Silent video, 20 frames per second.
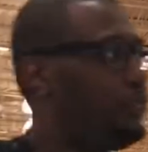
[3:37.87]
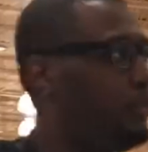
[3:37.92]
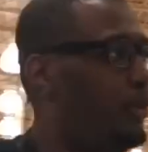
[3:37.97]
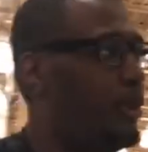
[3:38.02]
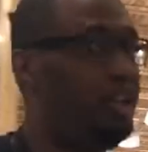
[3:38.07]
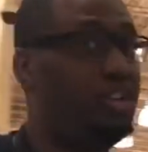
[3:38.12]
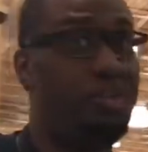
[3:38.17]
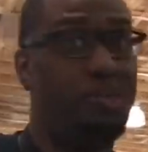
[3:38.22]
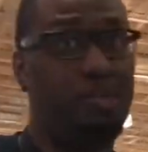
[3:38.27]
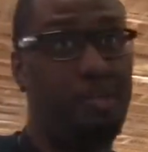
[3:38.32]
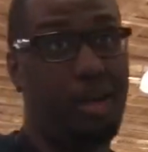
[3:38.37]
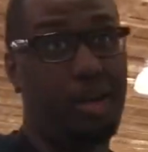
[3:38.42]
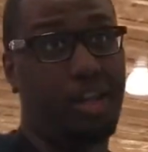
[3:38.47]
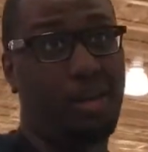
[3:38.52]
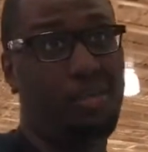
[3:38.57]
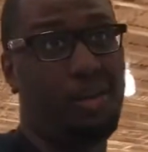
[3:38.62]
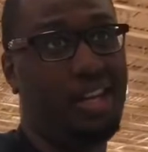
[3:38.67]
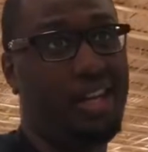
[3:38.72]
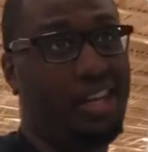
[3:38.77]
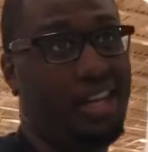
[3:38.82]
rachel
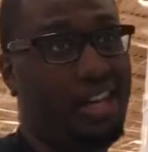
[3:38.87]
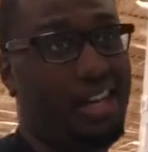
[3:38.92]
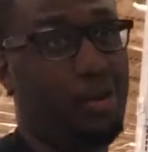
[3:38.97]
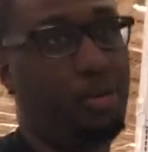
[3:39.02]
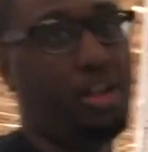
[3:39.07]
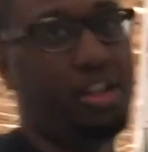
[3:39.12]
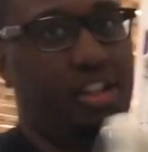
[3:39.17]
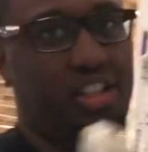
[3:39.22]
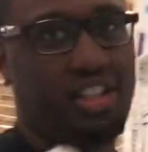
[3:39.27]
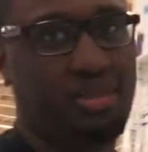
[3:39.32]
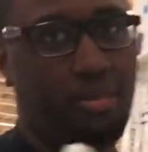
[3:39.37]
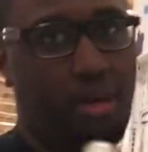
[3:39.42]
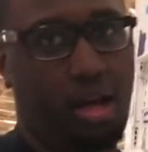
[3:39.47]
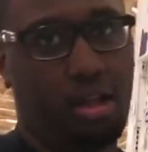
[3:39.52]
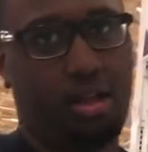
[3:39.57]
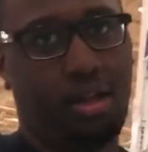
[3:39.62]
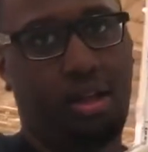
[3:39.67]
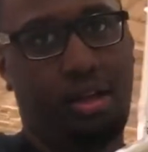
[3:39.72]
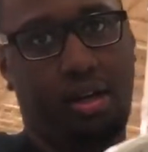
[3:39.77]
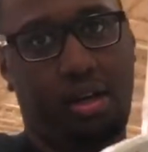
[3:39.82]
recommended getting one of the
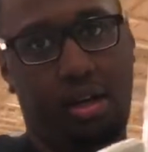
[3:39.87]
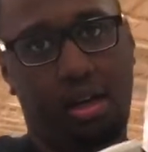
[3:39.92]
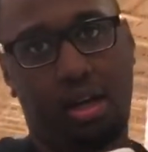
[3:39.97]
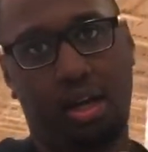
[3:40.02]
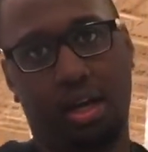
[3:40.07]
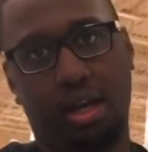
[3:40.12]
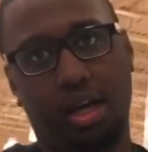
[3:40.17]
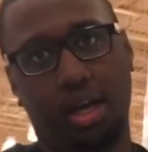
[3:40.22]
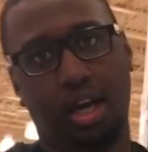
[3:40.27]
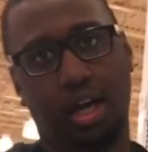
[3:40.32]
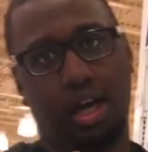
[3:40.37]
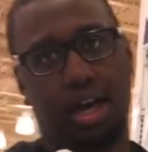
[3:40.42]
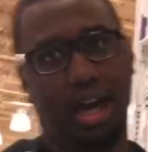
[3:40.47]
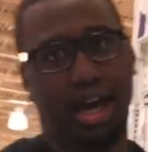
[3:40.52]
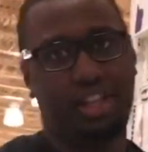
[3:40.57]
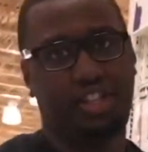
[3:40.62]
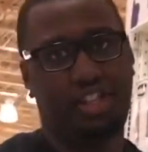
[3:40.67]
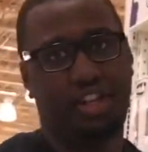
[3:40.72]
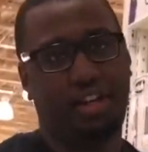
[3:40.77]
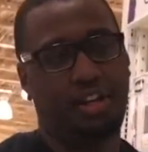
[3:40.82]
smaller uh,
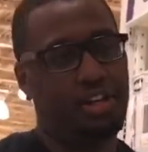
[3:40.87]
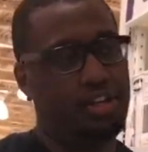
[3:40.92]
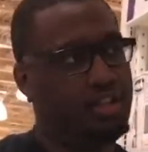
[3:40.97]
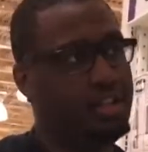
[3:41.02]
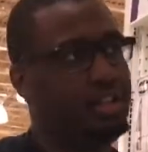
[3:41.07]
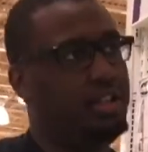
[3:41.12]
high chairs